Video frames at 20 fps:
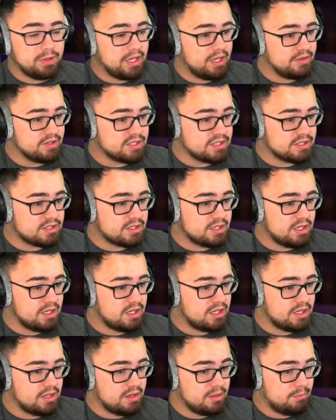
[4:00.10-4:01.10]
on this
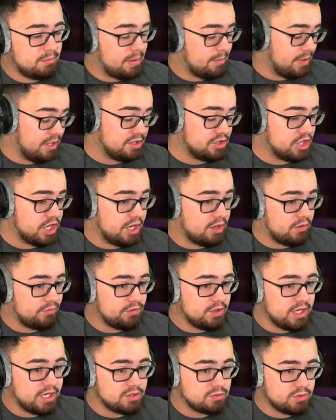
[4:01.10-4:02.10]
uh, the, my main channel if
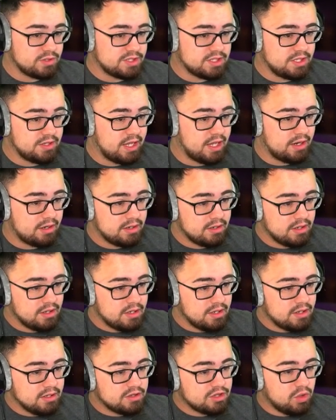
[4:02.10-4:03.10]
you guys want to see that.
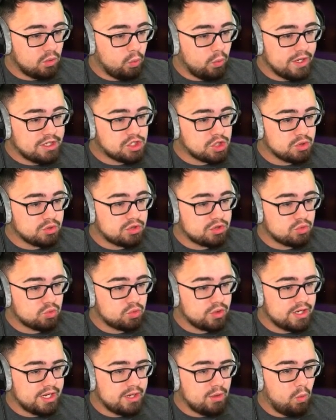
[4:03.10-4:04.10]
The Witcher
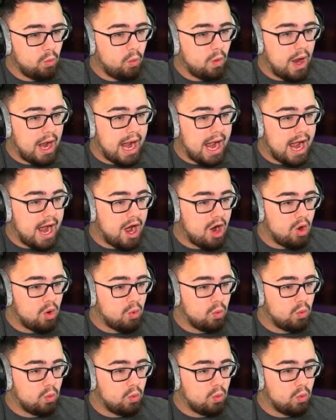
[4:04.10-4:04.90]
3, wow.